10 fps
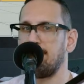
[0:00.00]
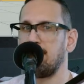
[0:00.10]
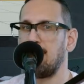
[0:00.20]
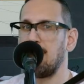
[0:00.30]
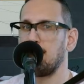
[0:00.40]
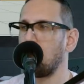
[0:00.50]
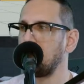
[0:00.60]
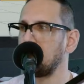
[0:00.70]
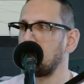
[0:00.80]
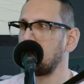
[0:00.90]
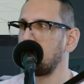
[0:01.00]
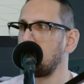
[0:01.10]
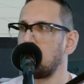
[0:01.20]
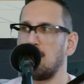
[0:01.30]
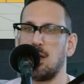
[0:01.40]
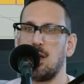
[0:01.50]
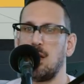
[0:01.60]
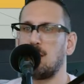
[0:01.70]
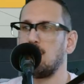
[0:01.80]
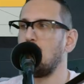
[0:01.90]
hand pointing.
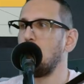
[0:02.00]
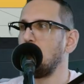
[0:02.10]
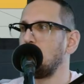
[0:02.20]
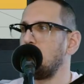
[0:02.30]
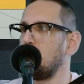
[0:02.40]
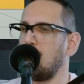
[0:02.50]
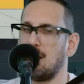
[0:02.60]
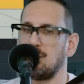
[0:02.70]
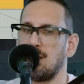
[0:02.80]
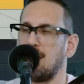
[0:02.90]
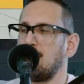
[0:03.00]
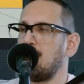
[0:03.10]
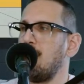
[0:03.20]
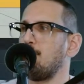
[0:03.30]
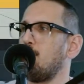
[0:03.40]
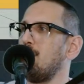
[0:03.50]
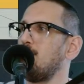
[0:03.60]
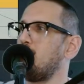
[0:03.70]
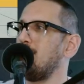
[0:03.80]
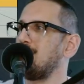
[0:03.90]
It so I hit the hand
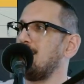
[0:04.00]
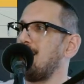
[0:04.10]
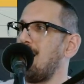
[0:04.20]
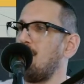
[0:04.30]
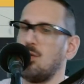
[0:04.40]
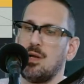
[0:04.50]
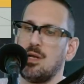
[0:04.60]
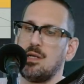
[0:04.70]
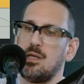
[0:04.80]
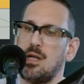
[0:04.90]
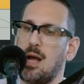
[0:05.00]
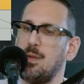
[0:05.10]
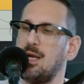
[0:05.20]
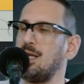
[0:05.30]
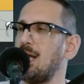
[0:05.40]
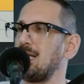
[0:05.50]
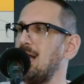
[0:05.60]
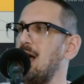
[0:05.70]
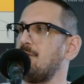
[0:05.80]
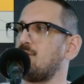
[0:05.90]
pointing. Now I'm hitting like
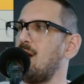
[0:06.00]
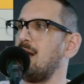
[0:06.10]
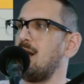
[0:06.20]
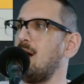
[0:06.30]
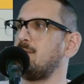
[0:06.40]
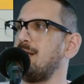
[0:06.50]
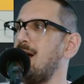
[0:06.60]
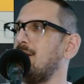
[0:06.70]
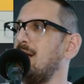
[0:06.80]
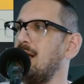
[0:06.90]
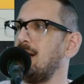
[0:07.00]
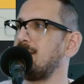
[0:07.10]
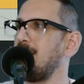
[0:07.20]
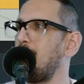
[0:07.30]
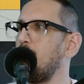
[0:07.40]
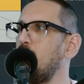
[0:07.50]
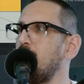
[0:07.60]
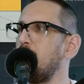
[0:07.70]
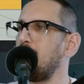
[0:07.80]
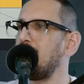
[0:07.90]
left, right, up, down. It's not
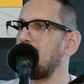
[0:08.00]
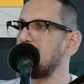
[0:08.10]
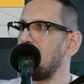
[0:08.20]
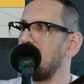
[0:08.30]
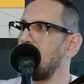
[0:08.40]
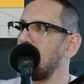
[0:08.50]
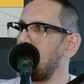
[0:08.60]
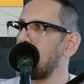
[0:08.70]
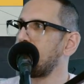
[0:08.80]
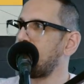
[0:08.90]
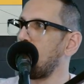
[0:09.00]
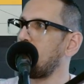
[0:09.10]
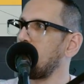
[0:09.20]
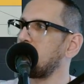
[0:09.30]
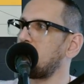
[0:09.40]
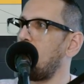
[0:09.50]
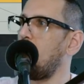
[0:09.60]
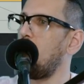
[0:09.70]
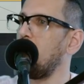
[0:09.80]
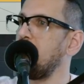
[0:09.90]
moving because they are focused
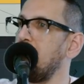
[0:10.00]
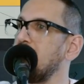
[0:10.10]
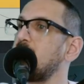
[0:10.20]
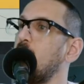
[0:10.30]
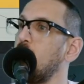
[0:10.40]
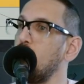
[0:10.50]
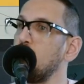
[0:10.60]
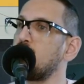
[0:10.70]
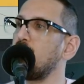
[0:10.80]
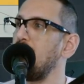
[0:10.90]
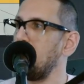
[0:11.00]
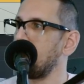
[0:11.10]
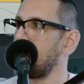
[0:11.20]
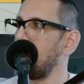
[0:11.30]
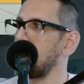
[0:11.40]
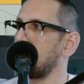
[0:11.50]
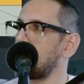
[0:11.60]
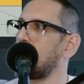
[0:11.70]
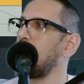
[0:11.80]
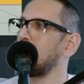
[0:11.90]
on this user
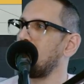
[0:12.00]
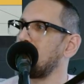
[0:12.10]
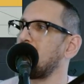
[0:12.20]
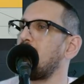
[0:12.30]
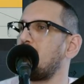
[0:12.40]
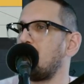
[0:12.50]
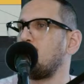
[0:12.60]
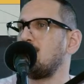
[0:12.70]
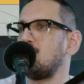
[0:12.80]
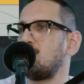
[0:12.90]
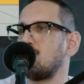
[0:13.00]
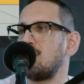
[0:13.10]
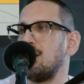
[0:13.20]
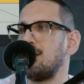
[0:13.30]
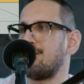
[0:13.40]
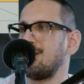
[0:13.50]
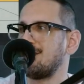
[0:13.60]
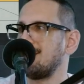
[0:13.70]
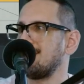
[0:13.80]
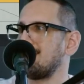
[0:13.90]
interface. Okay, so that's another thing with these user
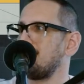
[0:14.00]
interfaces